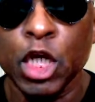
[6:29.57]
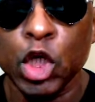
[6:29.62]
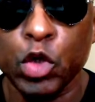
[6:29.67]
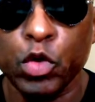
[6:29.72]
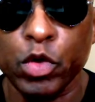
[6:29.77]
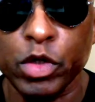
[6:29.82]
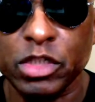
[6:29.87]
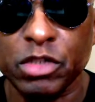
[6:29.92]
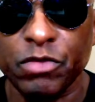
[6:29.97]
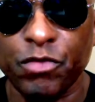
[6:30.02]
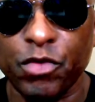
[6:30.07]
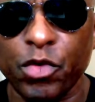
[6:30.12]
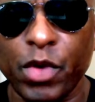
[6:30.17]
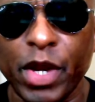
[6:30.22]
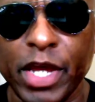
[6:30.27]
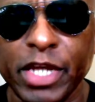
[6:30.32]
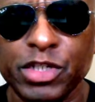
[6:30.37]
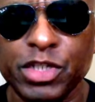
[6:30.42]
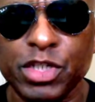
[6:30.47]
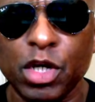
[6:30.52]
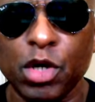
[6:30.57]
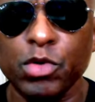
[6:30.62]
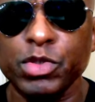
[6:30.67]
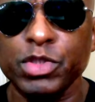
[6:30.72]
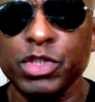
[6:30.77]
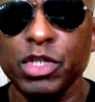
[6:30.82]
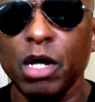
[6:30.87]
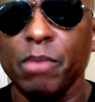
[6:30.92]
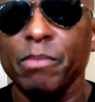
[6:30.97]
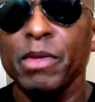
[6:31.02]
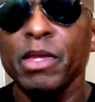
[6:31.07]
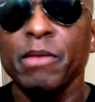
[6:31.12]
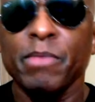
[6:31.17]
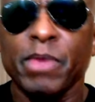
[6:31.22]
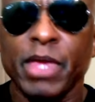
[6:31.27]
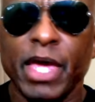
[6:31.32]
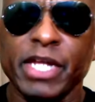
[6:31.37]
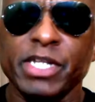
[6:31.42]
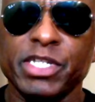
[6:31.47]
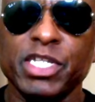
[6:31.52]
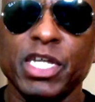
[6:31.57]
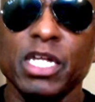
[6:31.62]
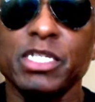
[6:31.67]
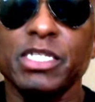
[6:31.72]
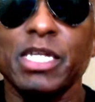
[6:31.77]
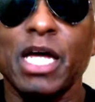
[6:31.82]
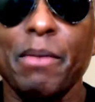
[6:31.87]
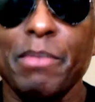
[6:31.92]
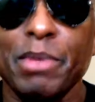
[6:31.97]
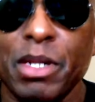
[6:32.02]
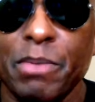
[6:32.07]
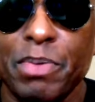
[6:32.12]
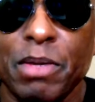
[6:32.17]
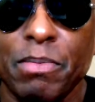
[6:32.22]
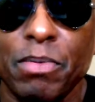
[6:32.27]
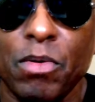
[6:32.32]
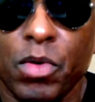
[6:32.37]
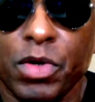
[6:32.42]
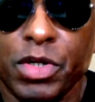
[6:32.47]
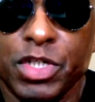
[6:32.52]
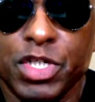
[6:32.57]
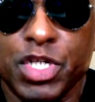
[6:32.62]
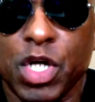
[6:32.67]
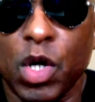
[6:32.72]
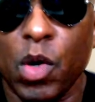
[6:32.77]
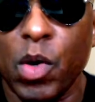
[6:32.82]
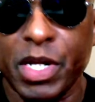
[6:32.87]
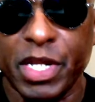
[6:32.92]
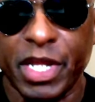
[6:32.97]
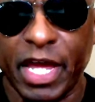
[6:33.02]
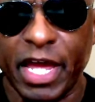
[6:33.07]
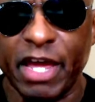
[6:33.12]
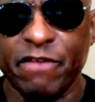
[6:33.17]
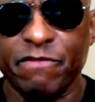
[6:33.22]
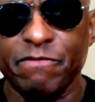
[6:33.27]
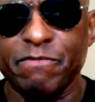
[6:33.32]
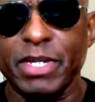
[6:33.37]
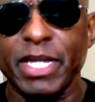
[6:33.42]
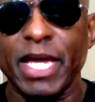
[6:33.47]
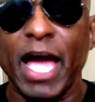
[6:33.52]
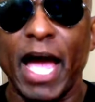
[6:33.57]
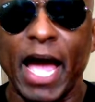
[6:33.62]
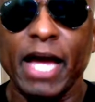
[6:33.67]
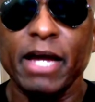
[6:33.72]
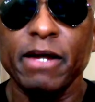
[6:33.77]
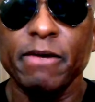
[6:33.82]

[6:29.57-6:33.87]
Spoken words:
Christopher Wray shows up and tells us how many people want to join the FBI.